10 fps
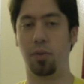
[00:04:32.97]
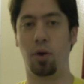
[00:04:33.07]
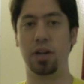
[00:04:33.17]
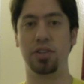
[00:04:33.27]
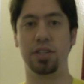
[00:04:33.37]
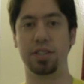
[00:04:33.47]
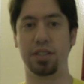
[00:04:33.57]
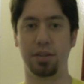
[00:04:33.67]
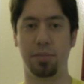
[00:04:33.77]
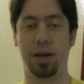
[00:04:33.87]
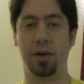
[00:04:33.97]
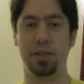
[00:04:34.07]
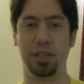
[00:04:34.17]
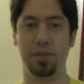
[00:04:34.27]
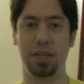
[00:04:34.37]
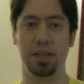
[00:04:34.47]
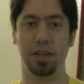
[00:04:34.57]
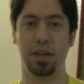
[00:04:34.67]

watching us at the Powit.tv